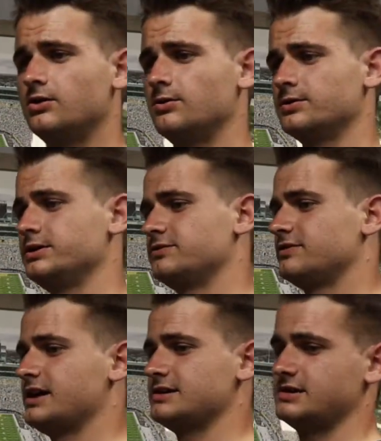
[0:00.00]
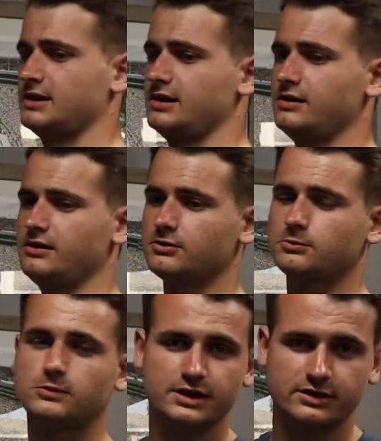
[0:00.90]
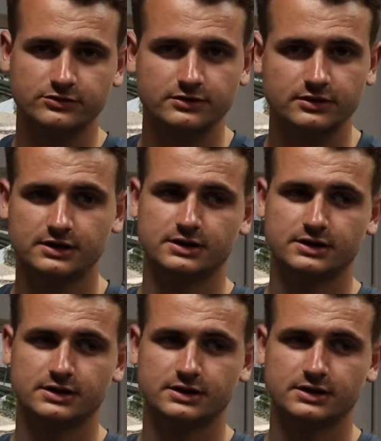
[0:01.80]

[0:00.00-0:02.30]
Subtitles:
or you get a flat tire or whatever.